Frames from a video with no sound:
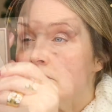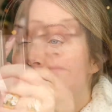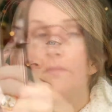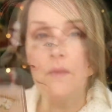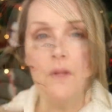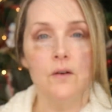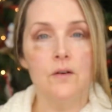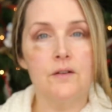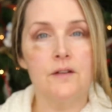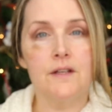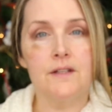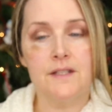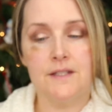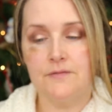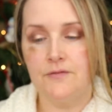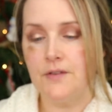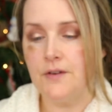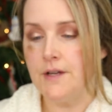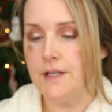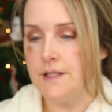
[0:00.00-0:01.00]
Oh, that's
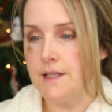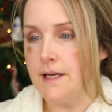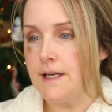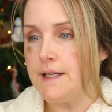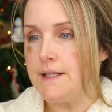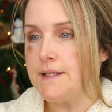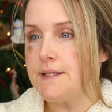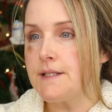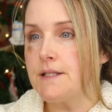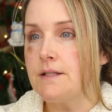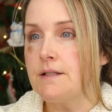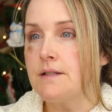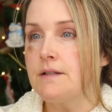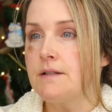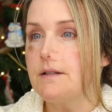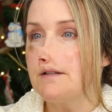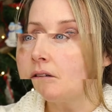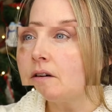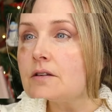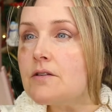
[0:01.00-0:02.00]
very nice.
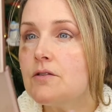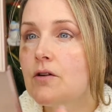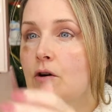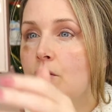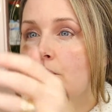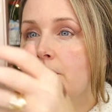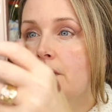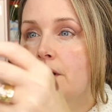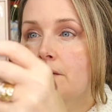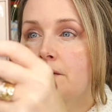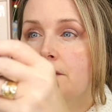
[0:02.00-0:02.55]
Not at all what I was